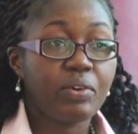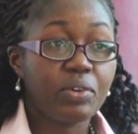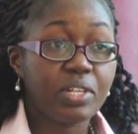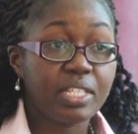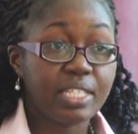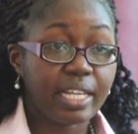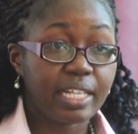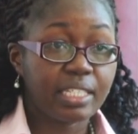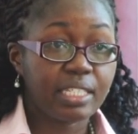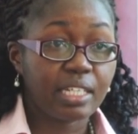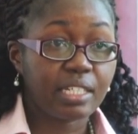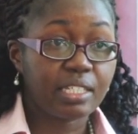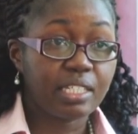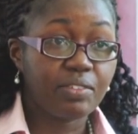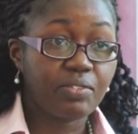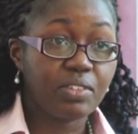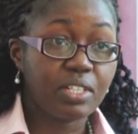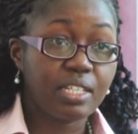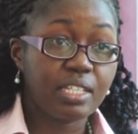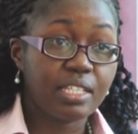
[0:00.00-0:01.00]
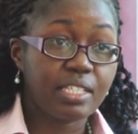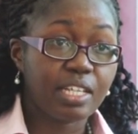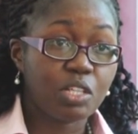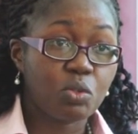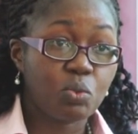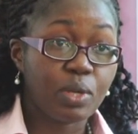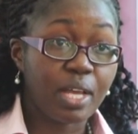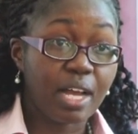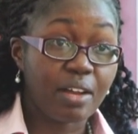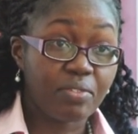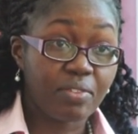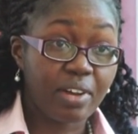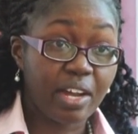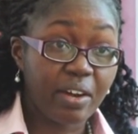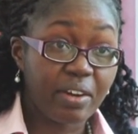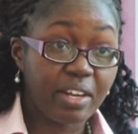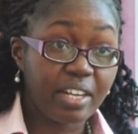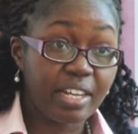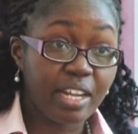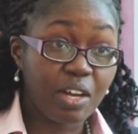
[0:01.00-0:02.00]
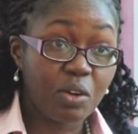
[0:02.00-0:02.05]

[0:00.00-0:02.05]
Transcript: research activities that we have carried